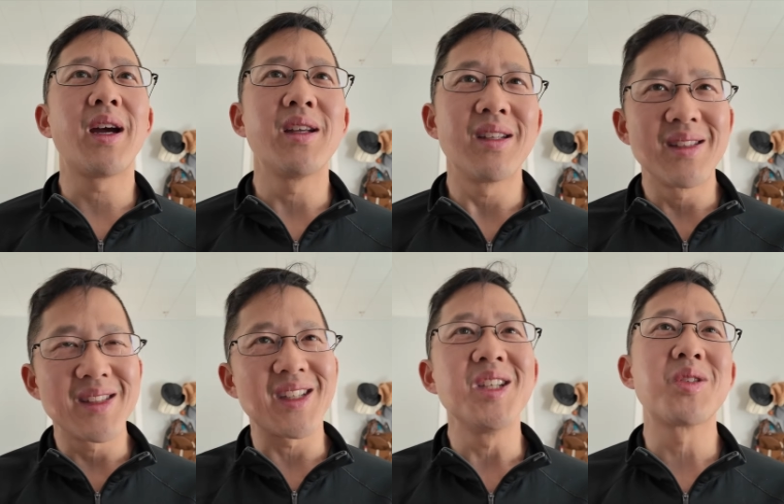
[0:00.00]
Uh,
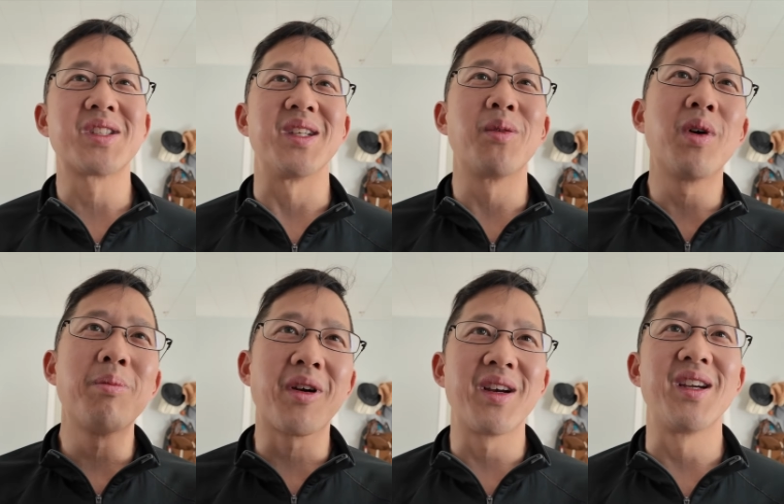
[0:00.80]
it's interesting. One
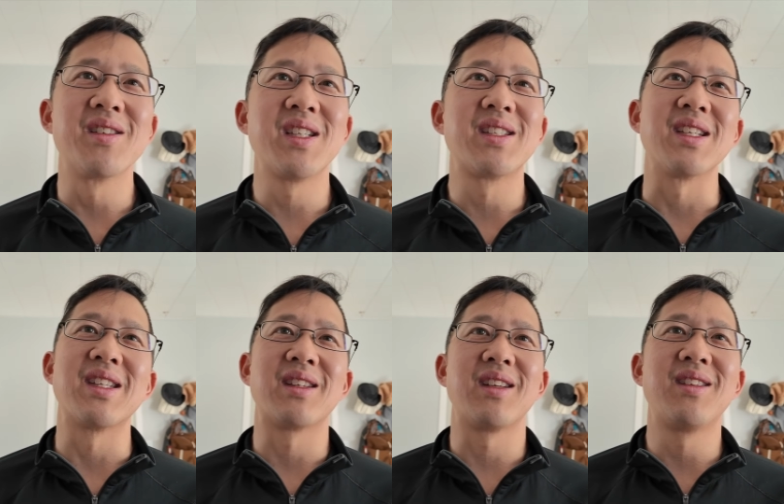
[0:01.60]
part here is he says
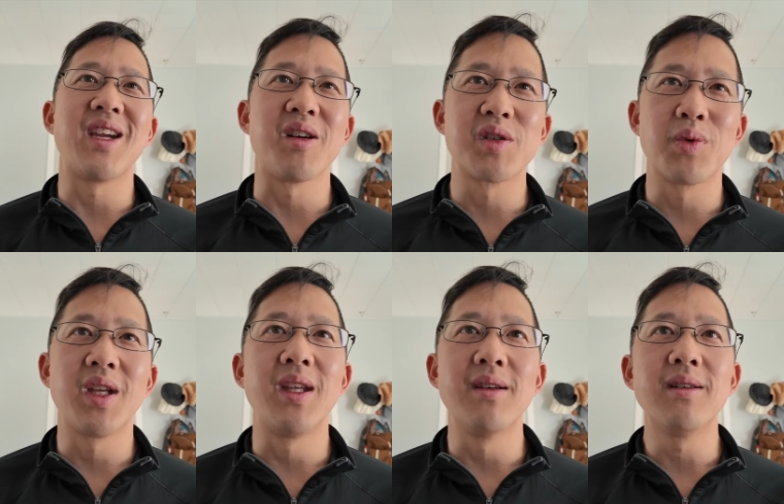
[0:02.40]
that the tears would
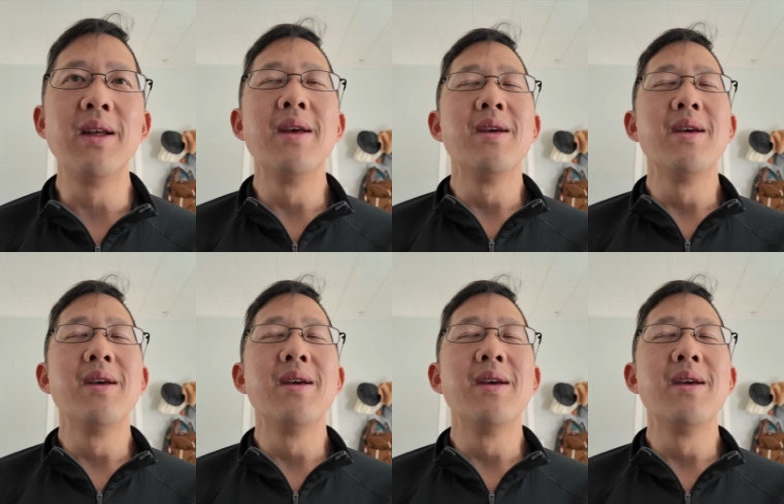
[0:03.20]
heal.